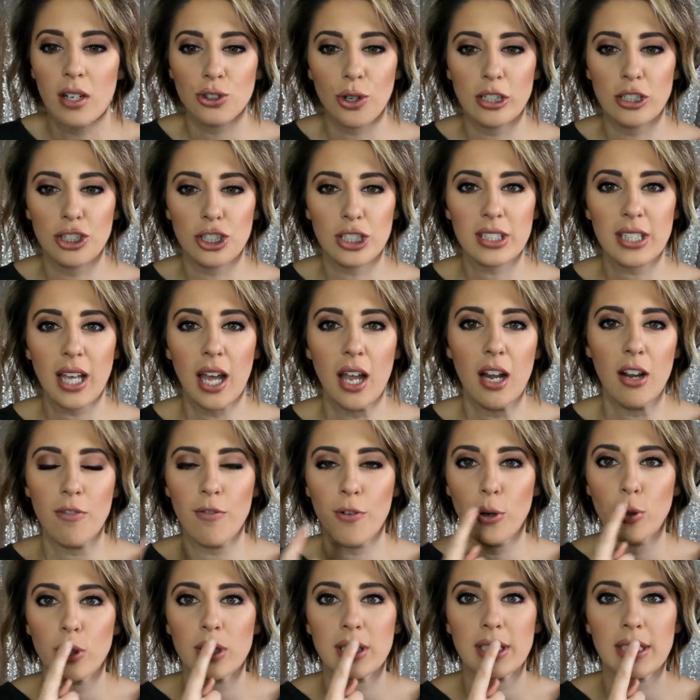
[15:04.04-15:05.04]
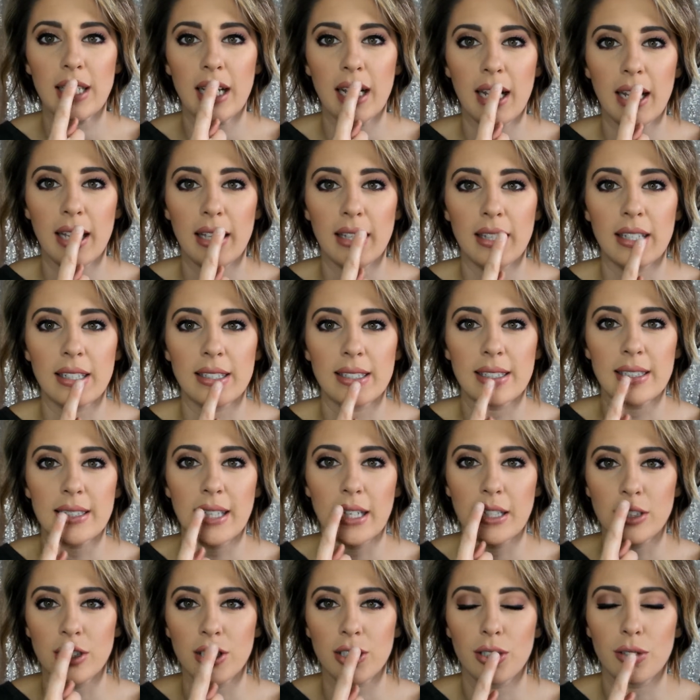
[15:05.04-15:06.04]
Just kind of focused it in the
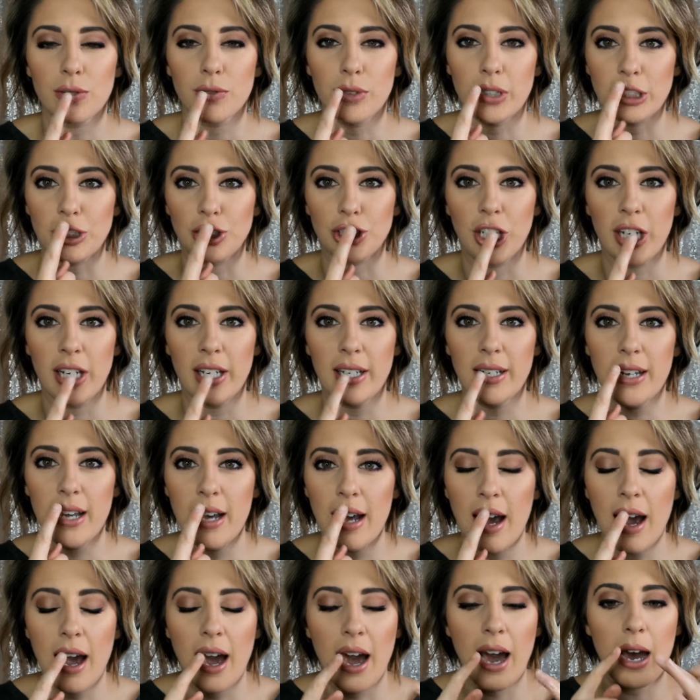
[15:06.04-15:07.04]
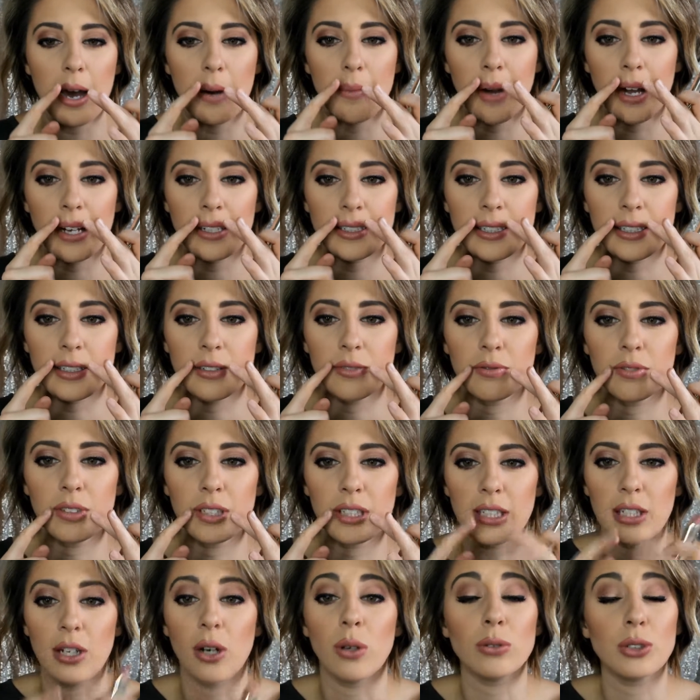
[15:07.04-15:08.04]
center region. I didn't
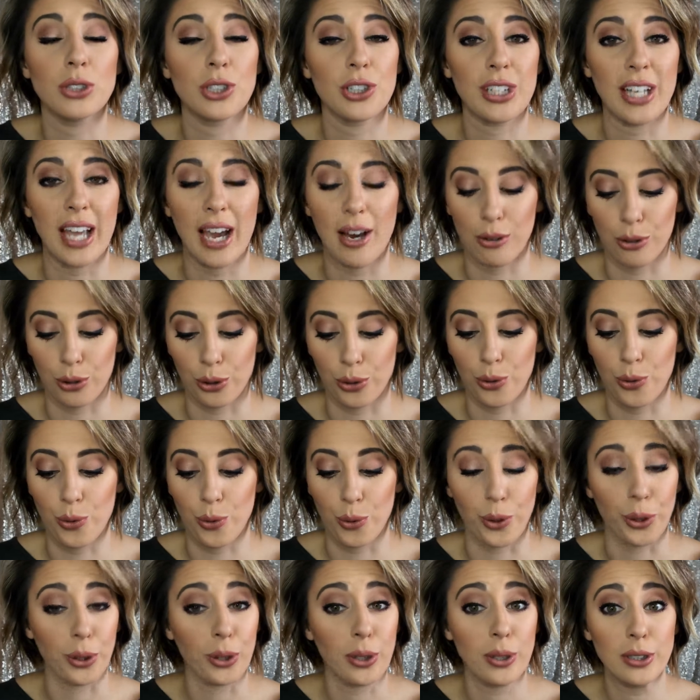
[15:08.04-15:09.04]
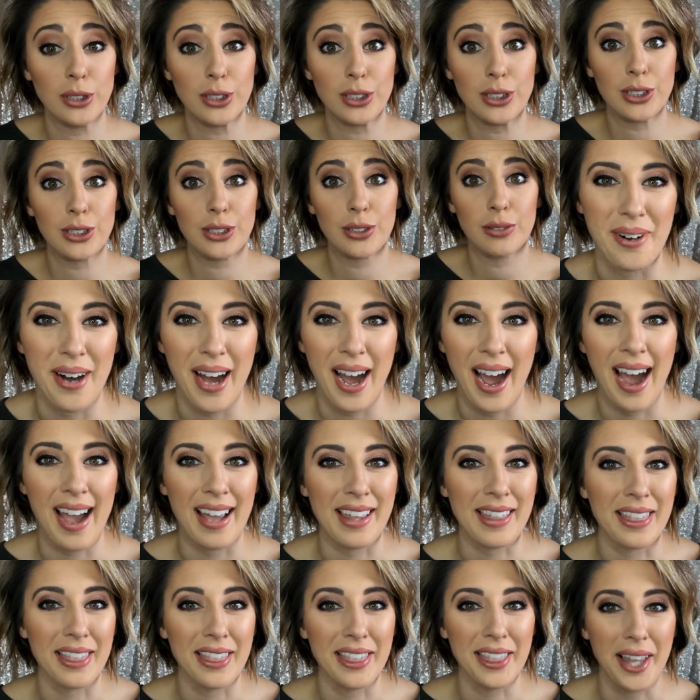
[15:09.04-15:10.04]
really go to the outer corners. I
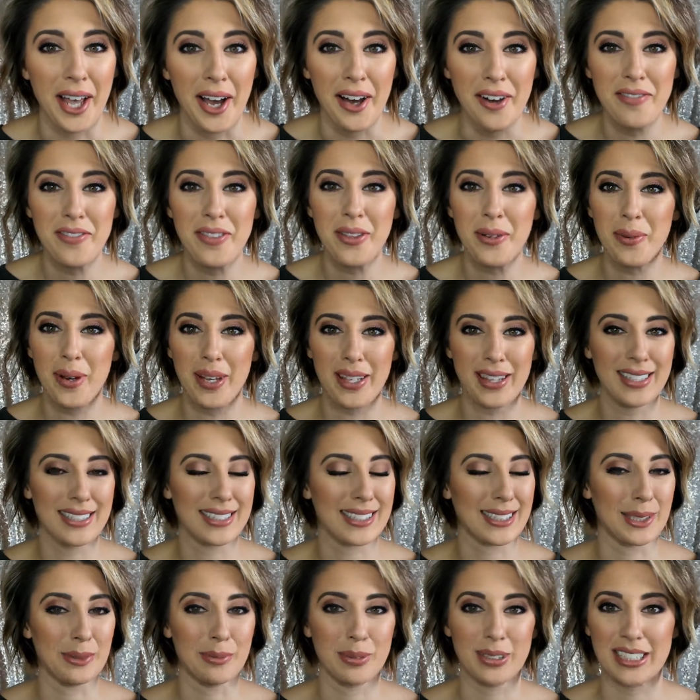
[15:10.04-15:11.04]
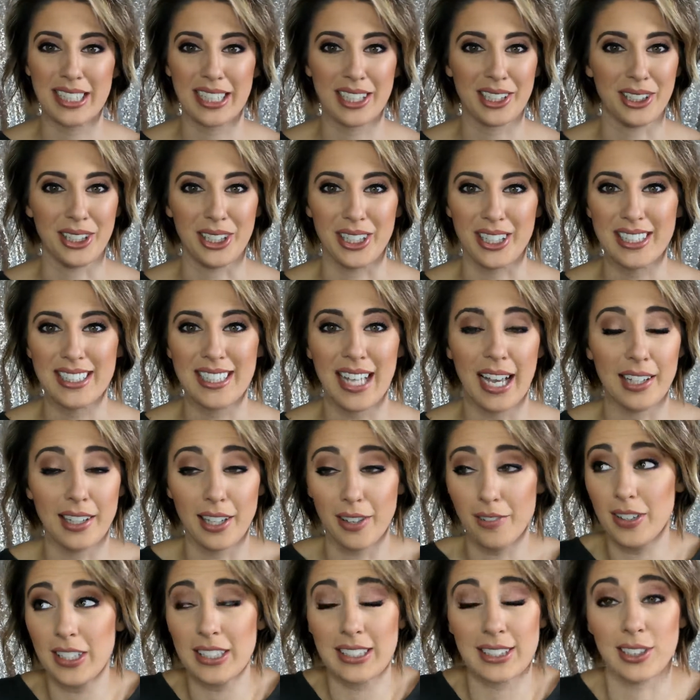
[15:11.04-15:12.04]
love the way this lipstick looks. I
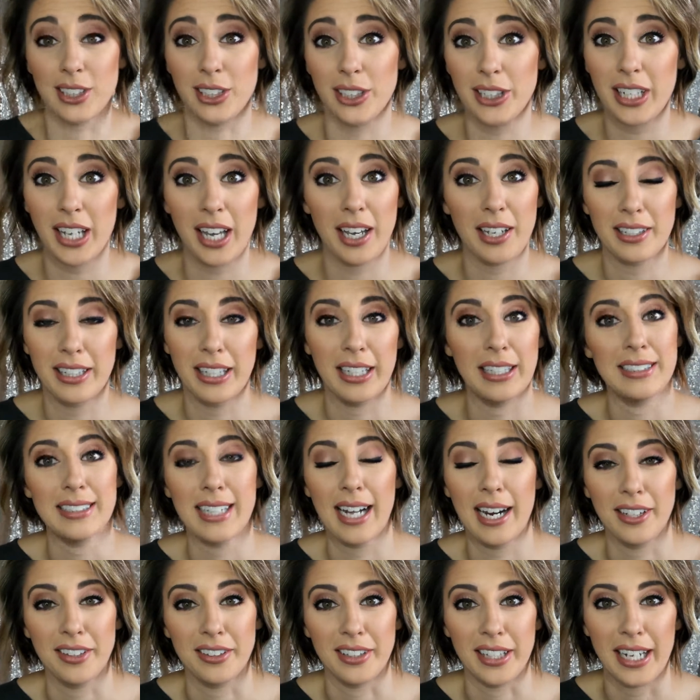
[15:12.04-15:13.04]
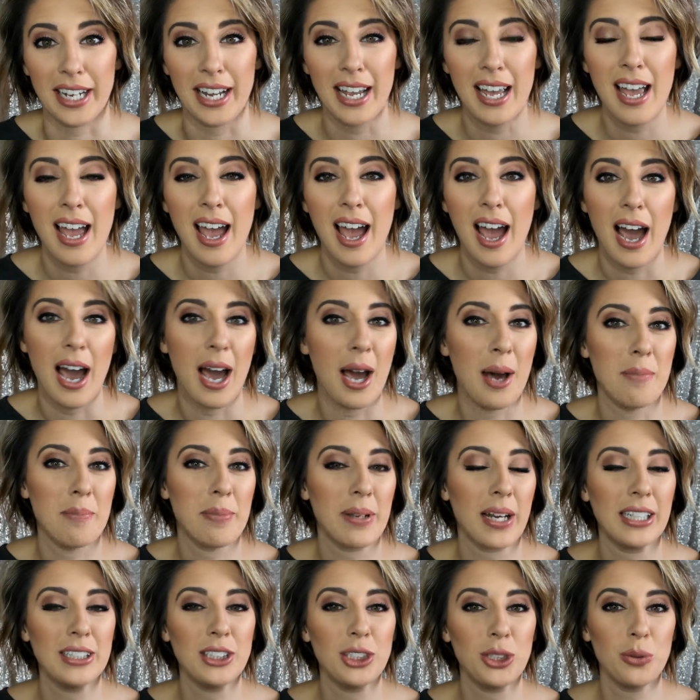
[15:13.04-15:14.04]
love this look entirely, but
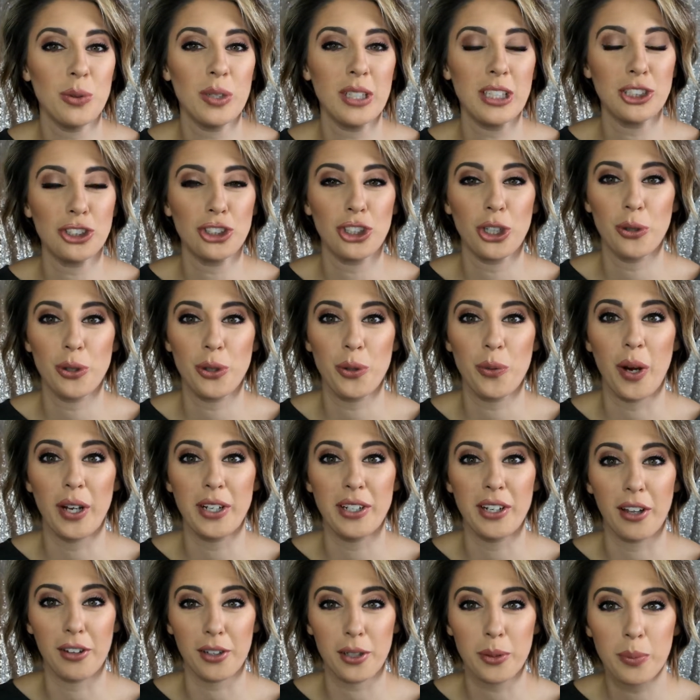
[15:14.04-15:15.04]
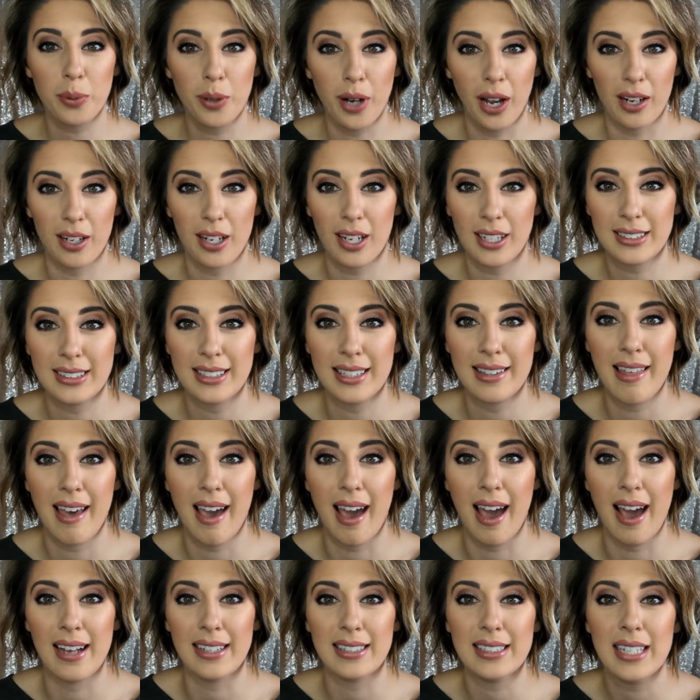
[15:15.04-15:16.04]
I do want to show you another product
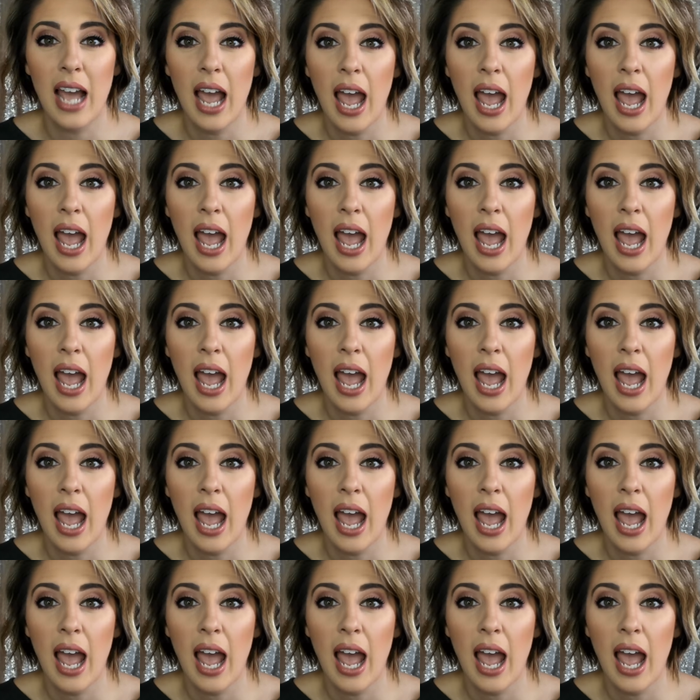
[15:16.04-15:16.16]
that